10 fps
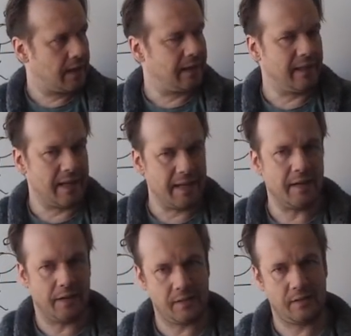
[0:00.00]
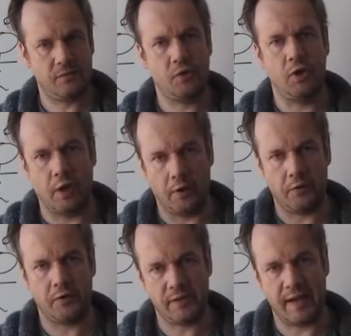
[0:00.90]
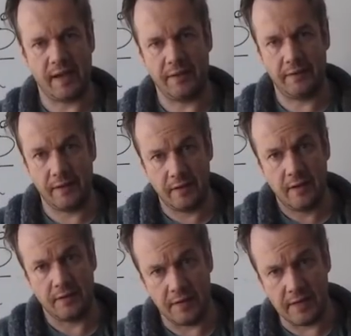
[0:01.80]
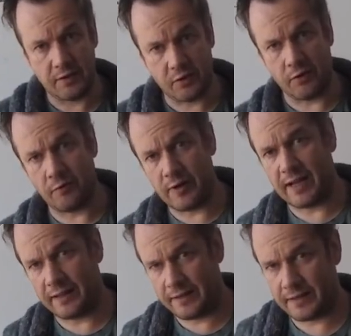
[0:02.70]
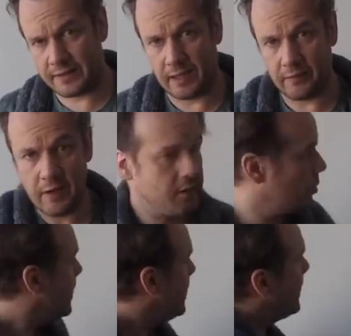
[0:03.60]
lead us to understanding the nature of reality itself. So